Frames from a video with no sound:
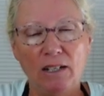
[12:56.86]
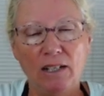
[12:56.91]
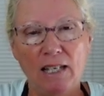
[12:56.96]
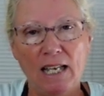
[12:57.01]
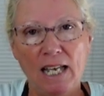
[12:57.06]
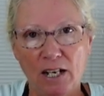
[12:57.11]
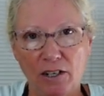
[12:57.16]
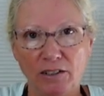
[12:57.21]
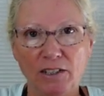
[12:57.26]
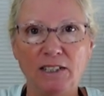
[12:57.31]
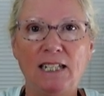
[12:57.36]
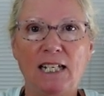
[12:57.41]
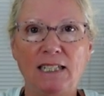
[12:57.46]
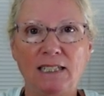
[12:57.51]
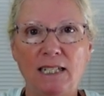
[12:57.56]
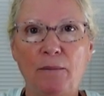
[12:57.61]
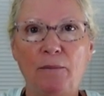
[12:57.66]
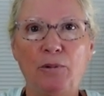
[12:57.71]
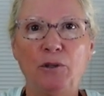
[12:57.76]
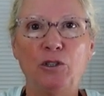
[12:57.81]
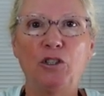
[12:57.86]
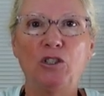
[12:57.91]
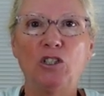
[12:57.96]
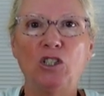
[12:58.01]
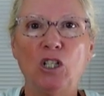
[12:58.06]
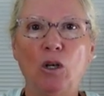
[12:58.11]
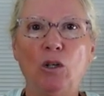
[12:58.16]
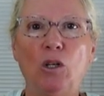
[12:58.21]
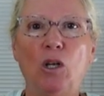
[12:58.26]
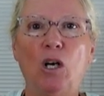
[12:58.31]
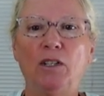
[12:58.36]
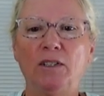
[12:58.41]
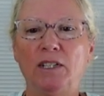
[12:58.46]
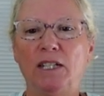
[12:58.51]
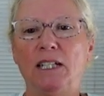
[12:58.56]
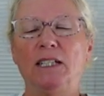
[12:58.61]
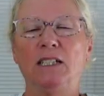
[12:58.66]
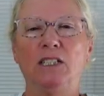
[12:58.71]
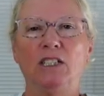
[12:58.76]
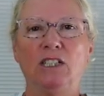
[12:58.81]
held at that temperature so long that
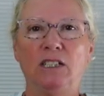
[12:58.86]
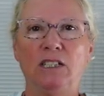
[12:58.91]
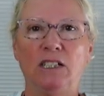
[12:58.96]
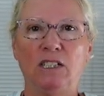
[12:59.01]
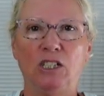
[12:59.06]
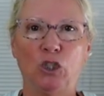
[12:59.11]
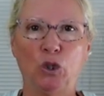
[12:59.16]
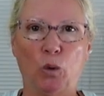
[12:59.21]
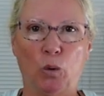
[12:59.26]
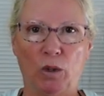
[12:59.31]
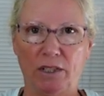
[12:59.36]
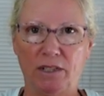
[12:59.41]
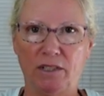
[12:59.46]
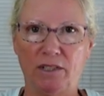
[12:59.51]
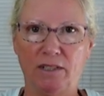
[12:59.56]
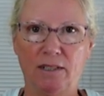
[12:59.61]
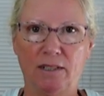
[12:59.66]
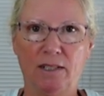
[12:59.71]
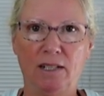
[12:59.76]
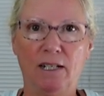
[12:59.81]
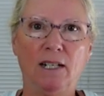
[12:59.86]
it distorts,